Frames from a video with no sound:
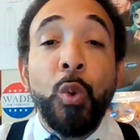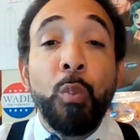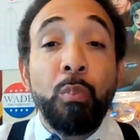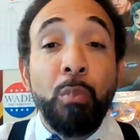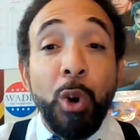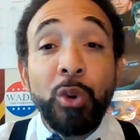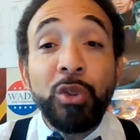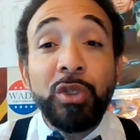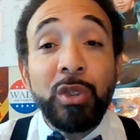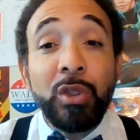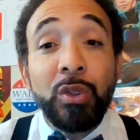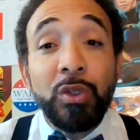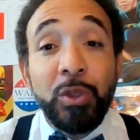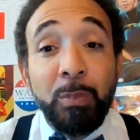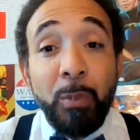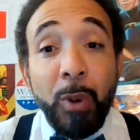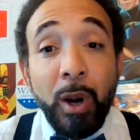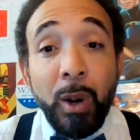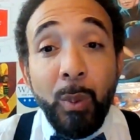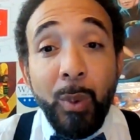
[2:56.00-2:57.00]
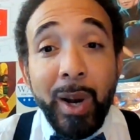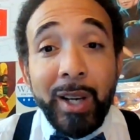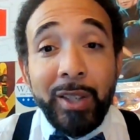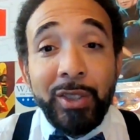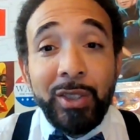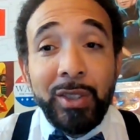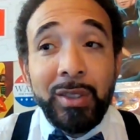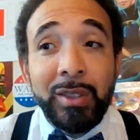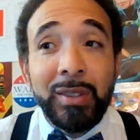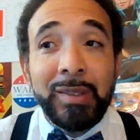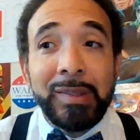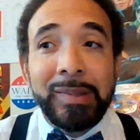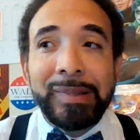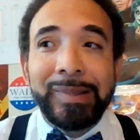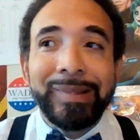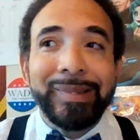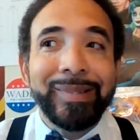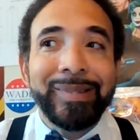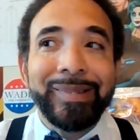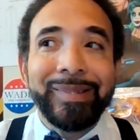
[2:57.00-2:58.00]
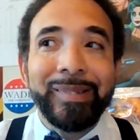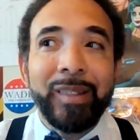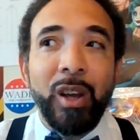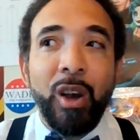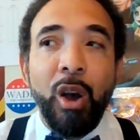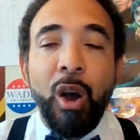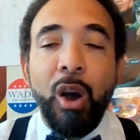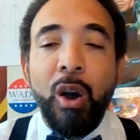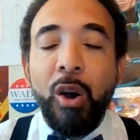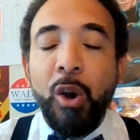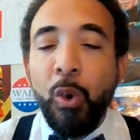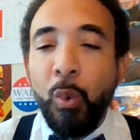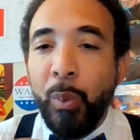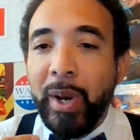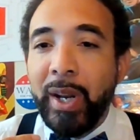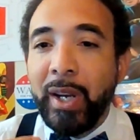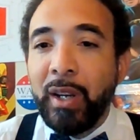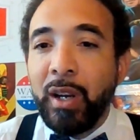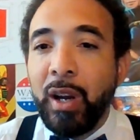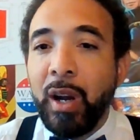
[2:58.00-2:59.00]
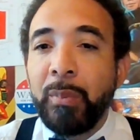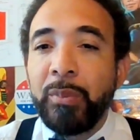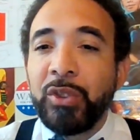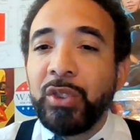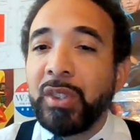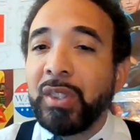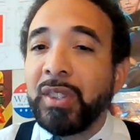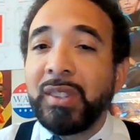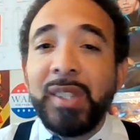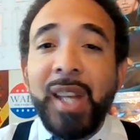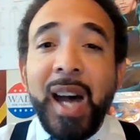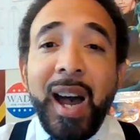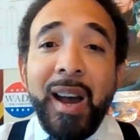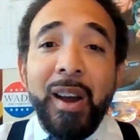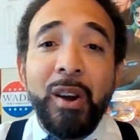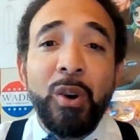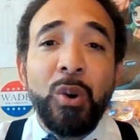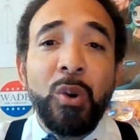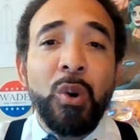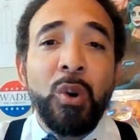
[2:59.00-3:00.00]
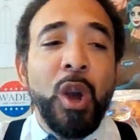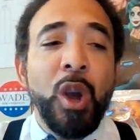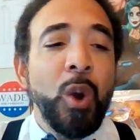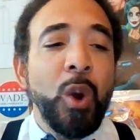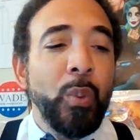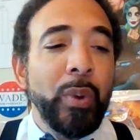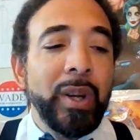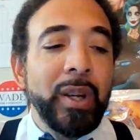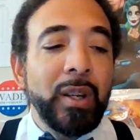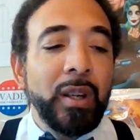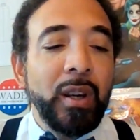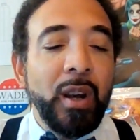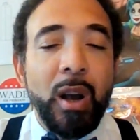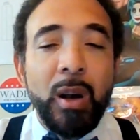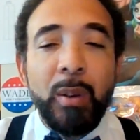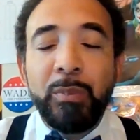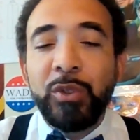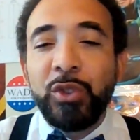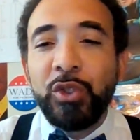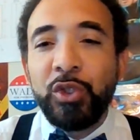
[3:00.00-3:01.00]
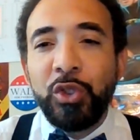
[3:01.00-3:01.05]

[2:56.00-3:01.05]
most of those smartwatches, when it comes to style, when it comes